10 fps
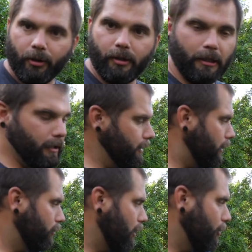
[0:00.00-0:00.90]

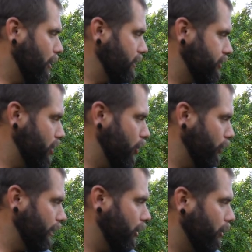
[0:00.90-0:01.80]
a rubberized
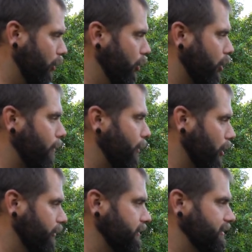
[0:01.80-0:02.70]
coating on the hook
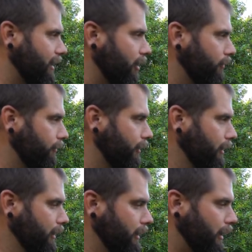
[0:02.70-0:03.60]
part itself.
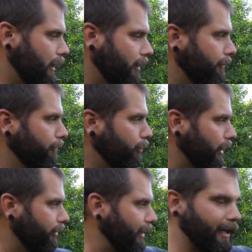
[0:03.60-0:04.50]
Um,
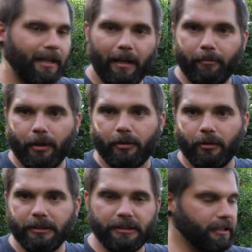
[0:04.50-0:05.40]
but that cam
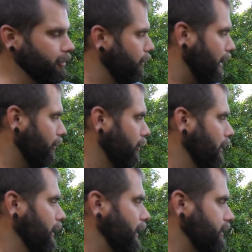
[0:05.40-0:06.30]
buckle is still metal,
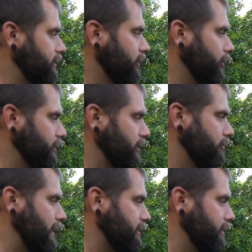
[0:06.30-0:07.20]
and so is the
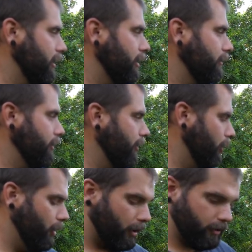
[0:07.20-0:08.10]
rest of the
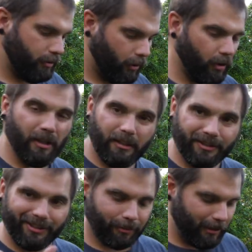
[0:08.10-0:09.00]
hook. So
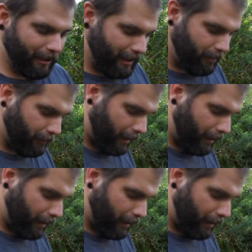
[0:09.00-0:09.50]
just something to keep in